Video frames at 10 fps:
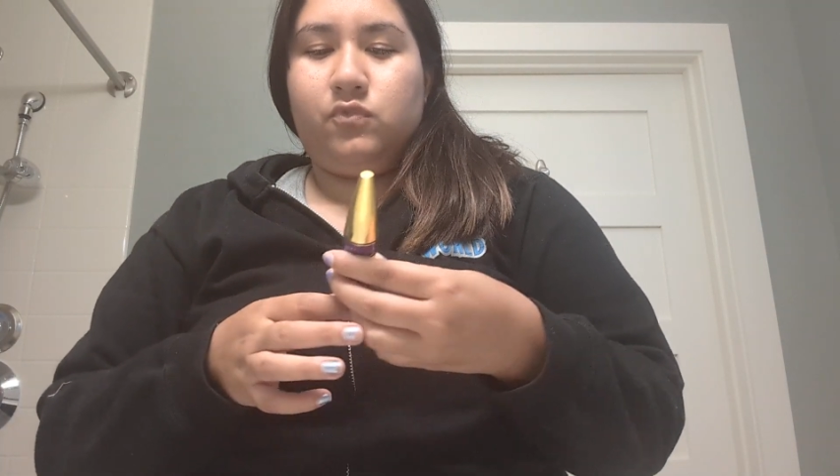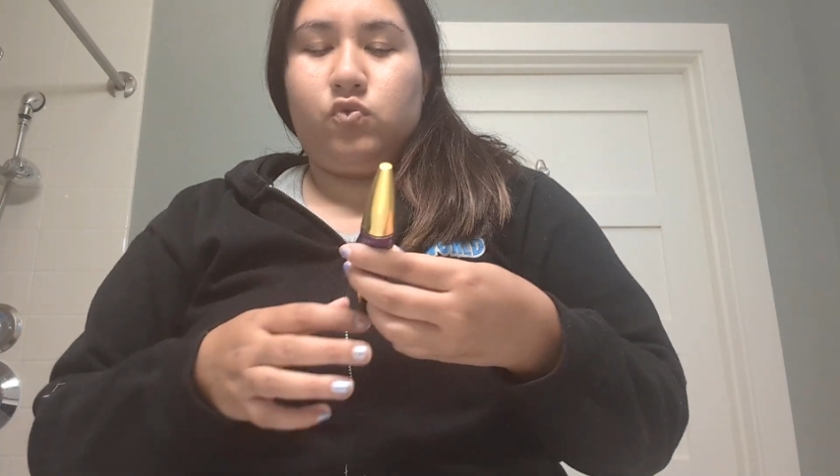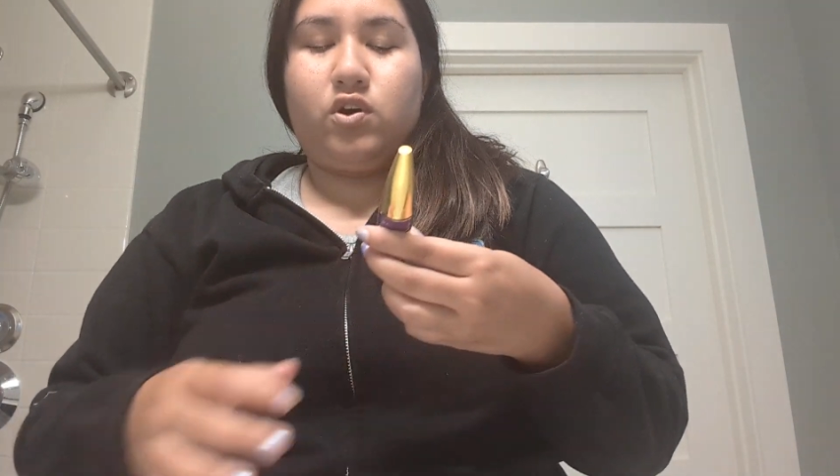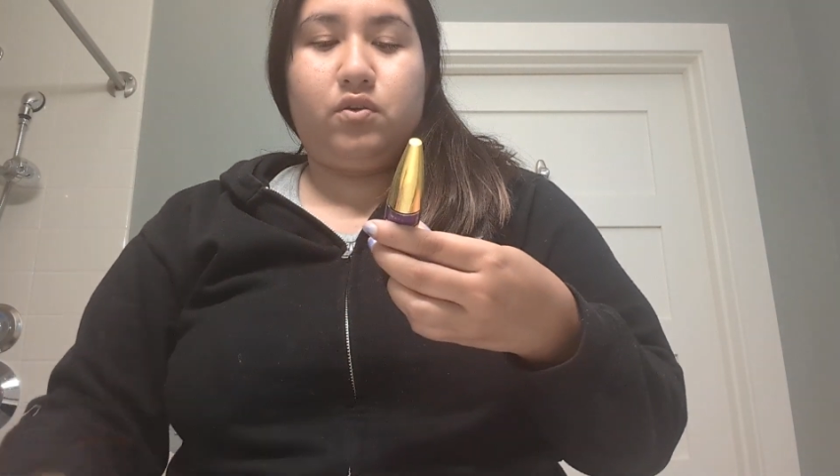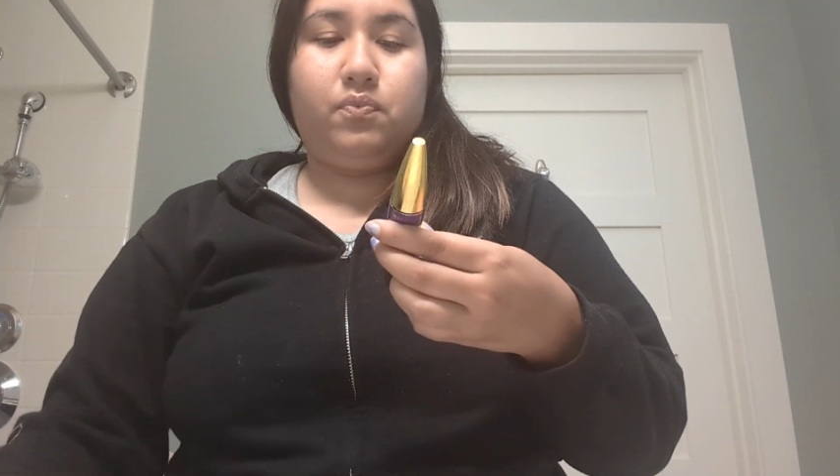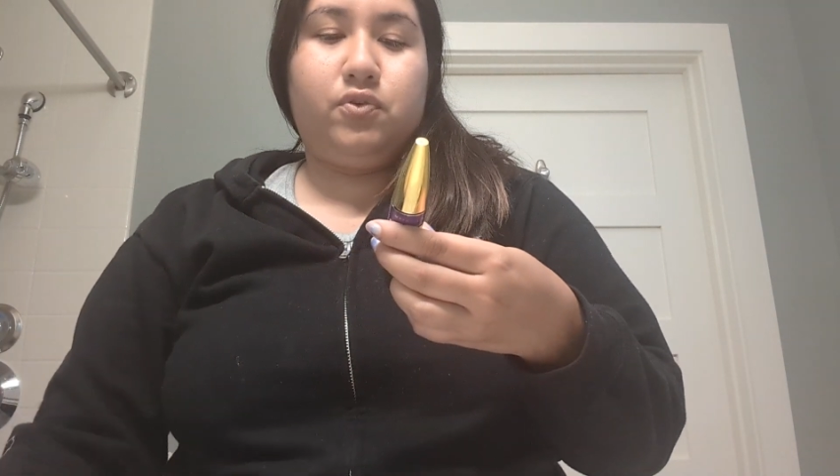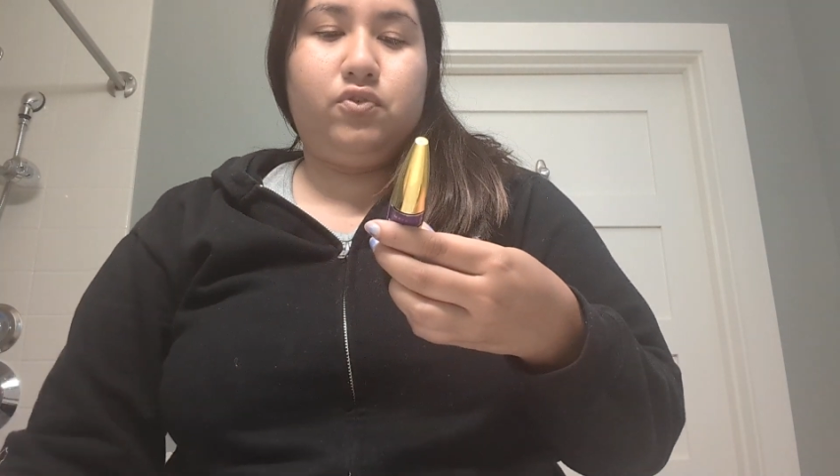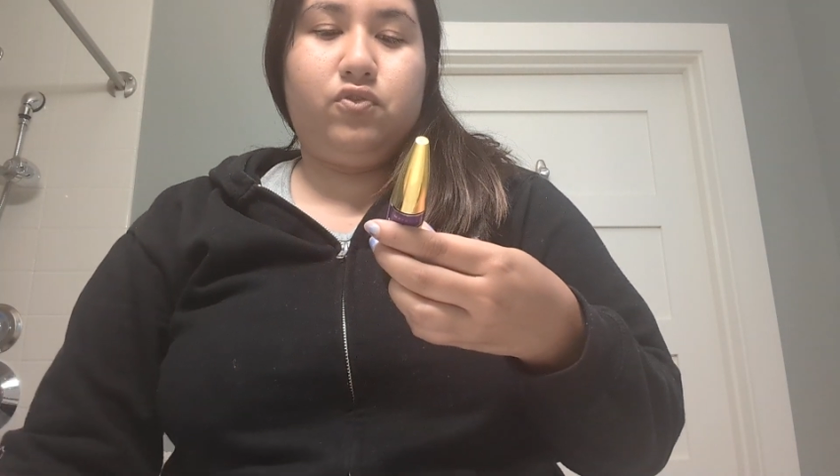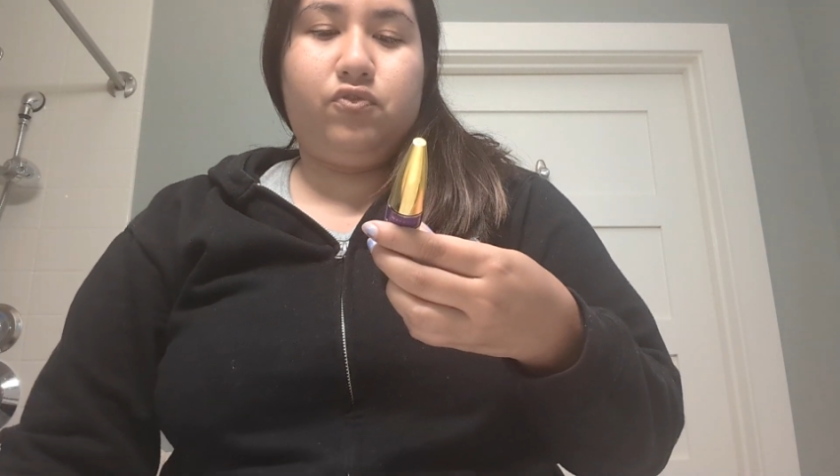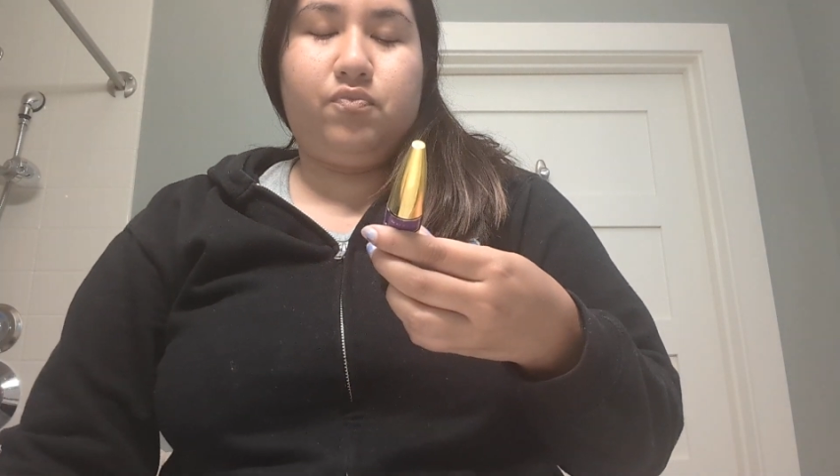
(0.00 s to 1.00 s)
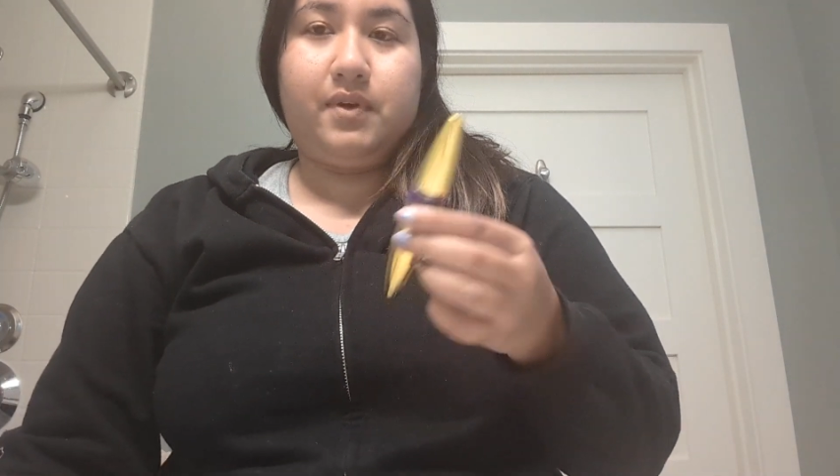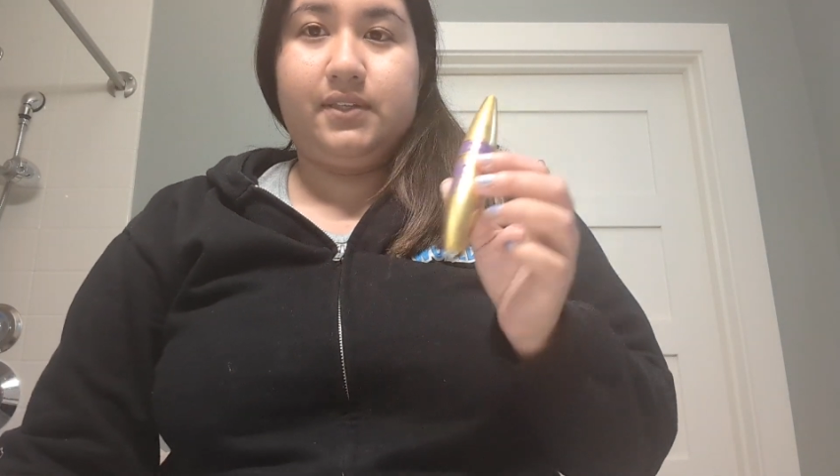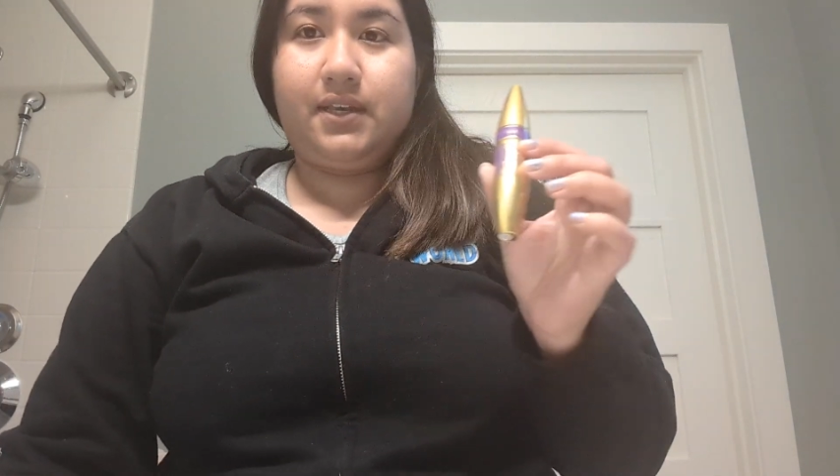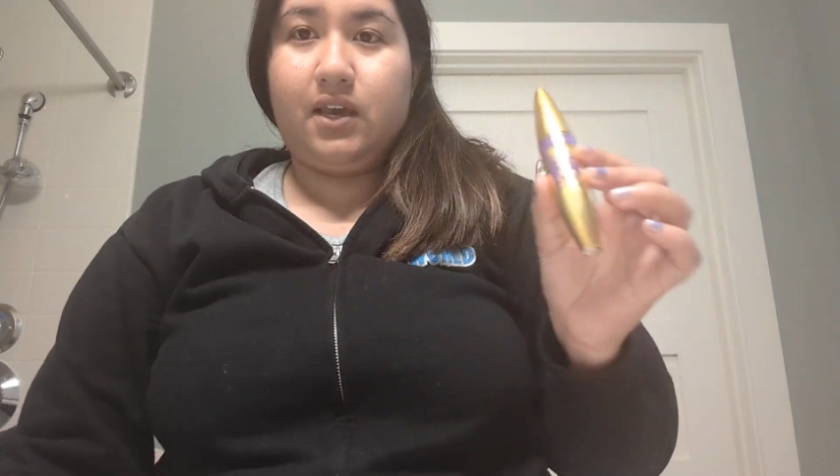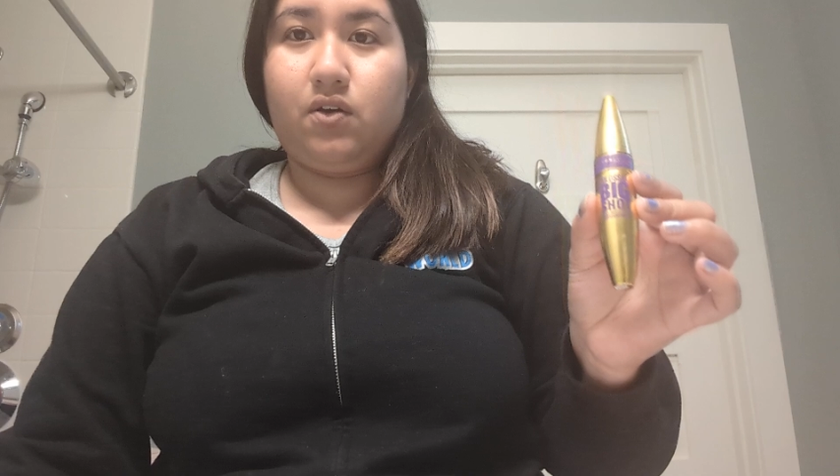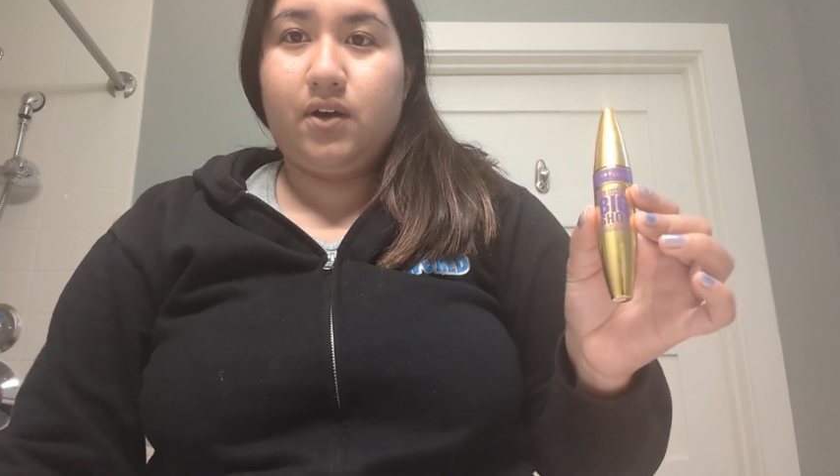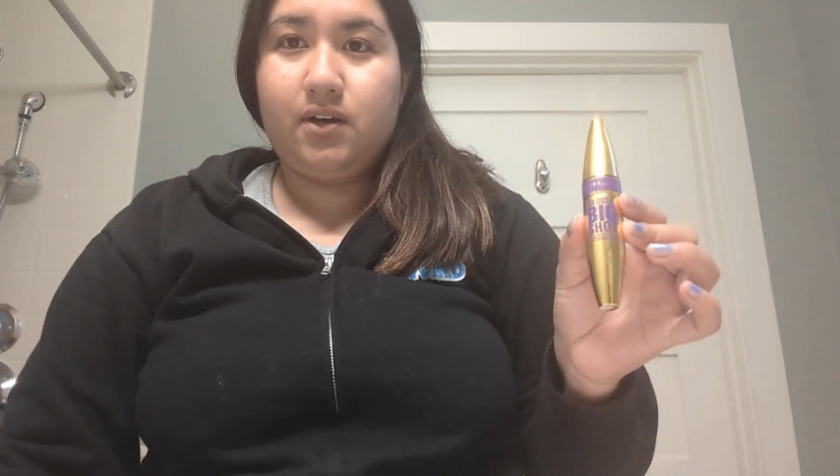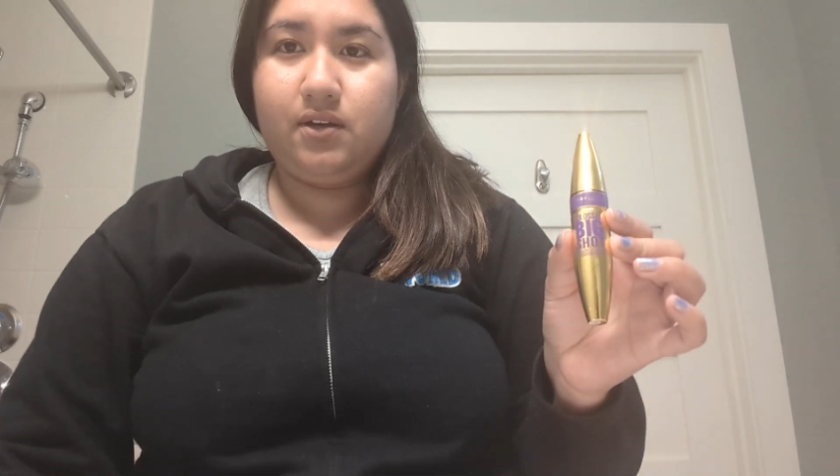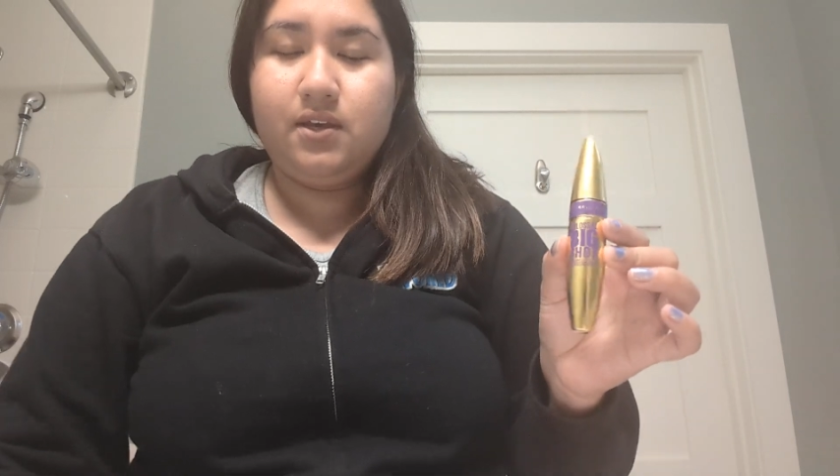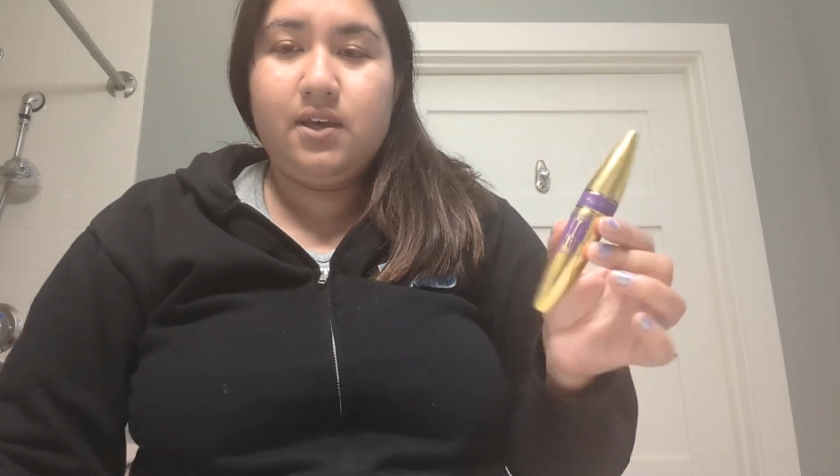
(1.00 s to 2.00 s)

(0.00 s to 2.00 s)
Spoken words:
waterproof mascara,